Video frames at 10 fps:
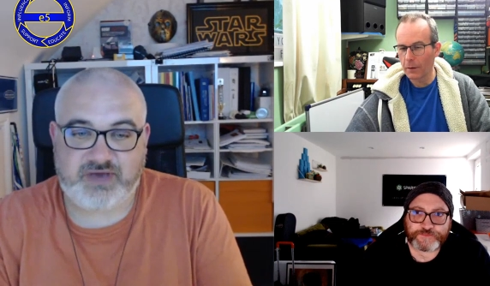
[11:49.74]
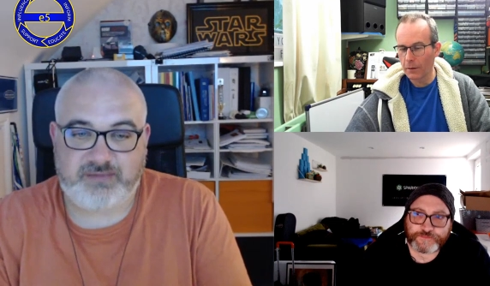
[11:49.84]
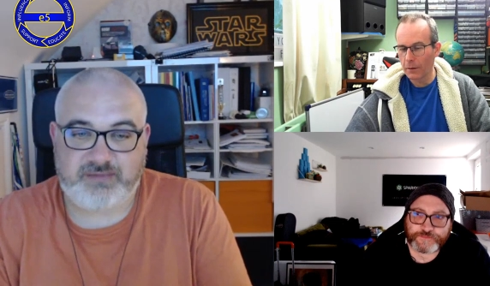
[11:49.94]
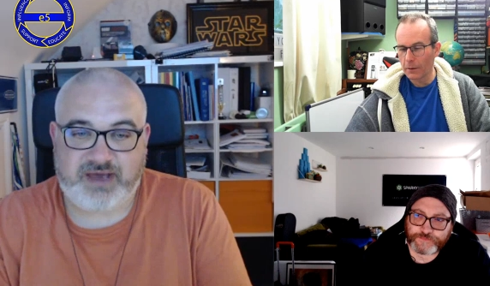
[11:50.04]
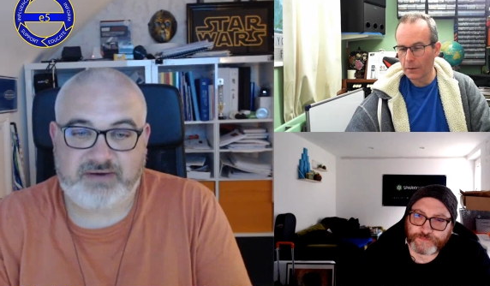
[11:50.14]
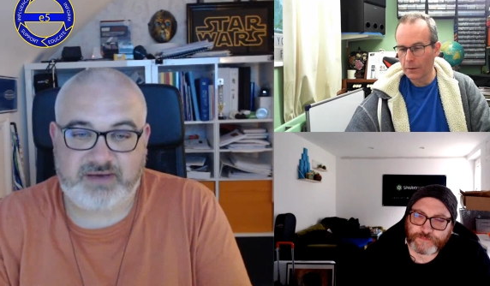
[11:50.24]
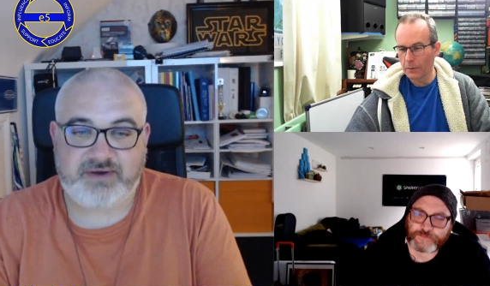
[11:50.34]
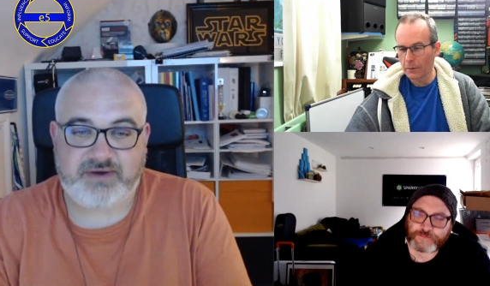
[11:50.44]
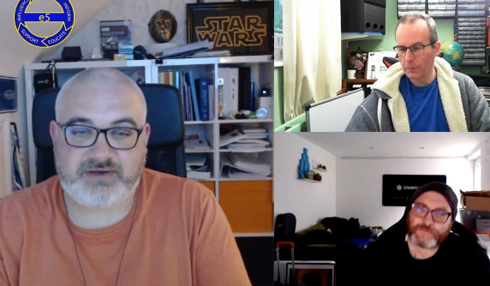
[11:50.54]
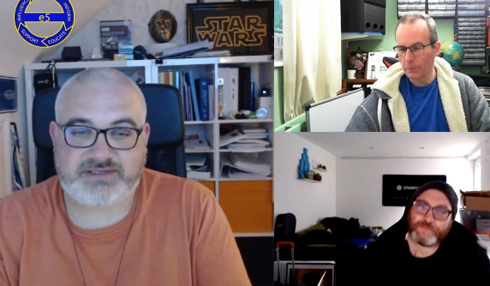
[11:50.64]
Speaker 1: UK Power
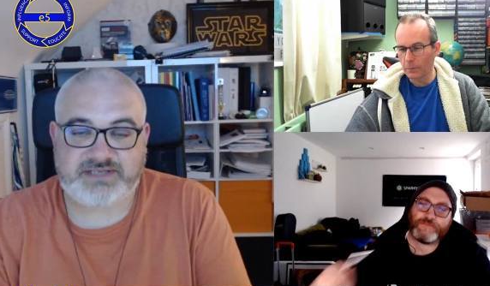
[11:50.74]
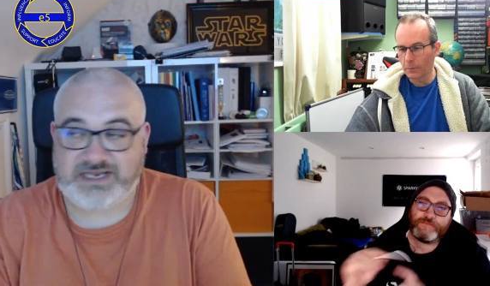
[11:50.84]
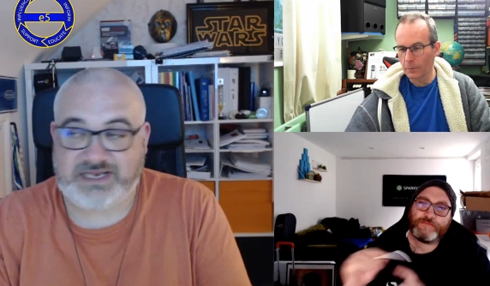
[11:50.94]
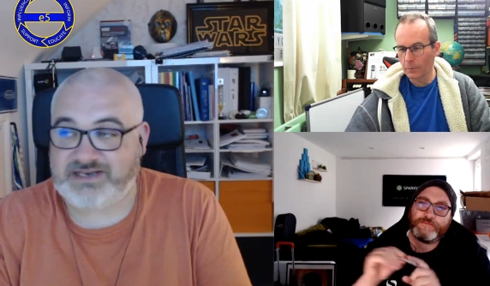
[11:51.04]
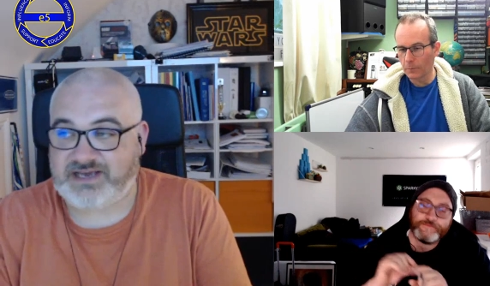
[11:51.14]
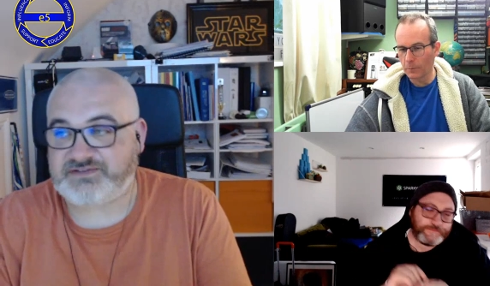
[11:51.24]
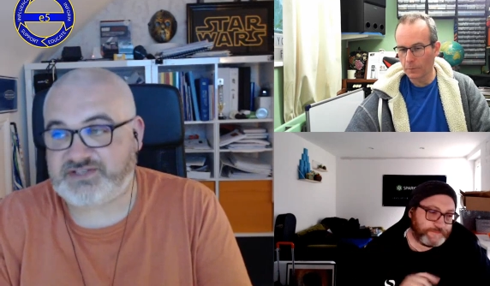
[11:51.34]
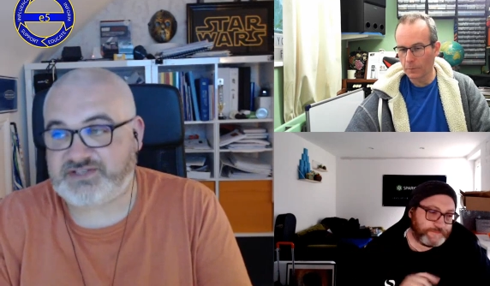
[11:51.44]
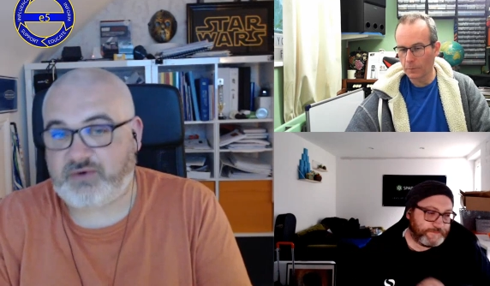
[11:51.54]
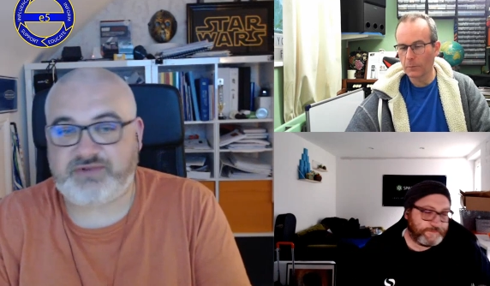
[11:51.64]
Networks and
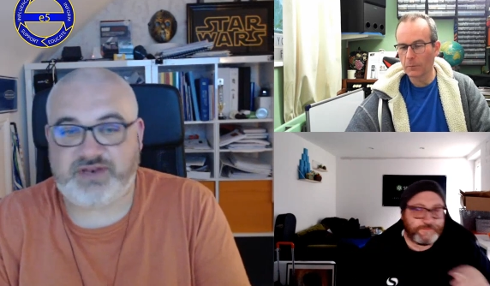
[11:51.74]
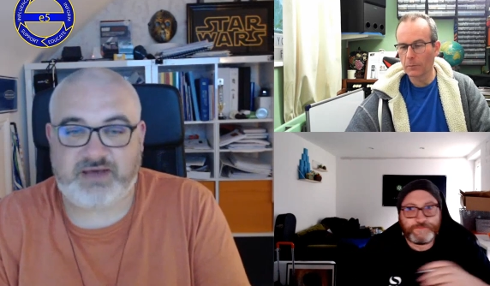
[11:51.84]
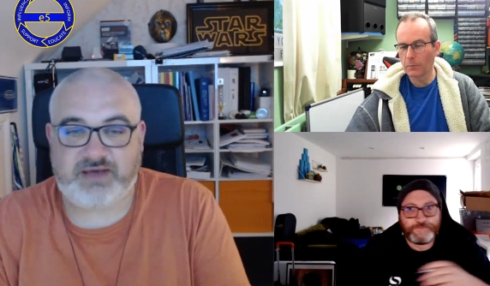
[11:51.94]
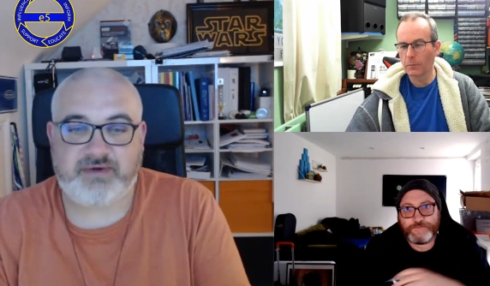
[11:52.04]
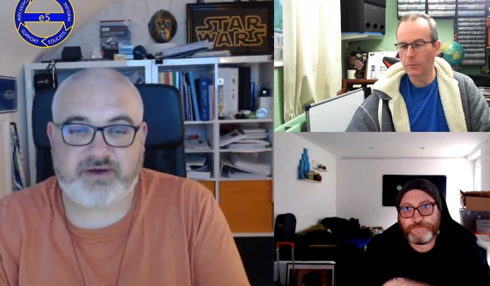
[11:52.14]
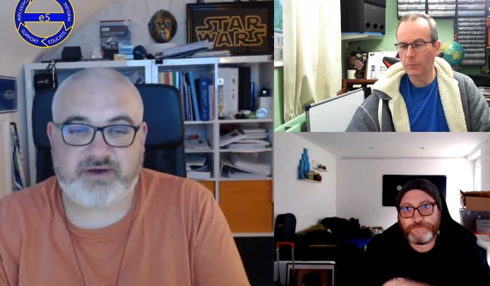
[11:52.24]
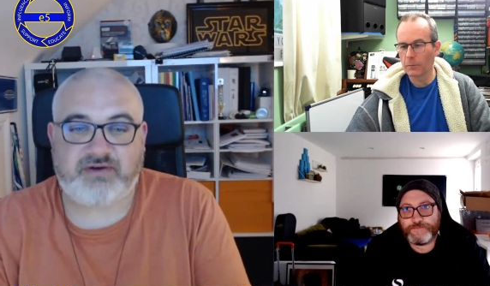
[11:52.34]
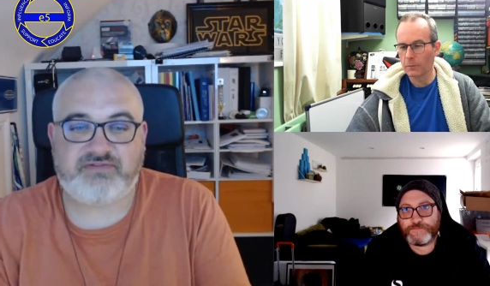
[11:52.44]
EDF sold the network